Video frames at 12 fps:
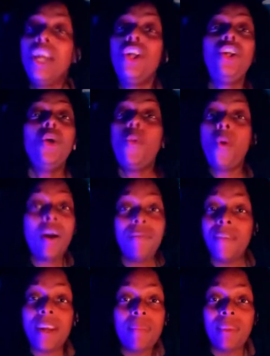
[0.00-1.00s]
you don't want
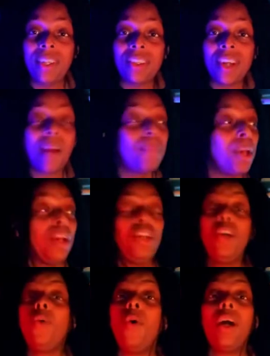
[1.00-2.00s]
family time.
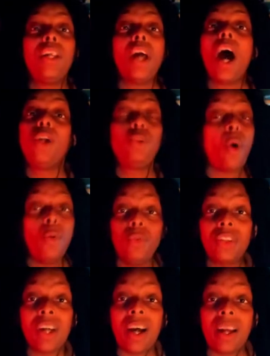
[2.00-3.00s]
You want
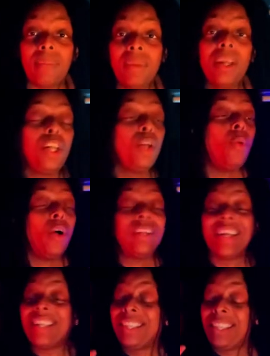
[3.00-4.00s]
alone time. You
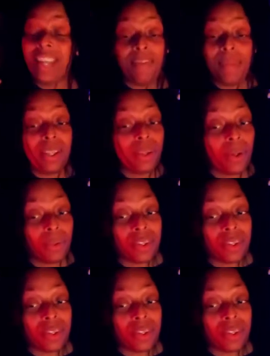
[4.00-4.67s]
want leave me alone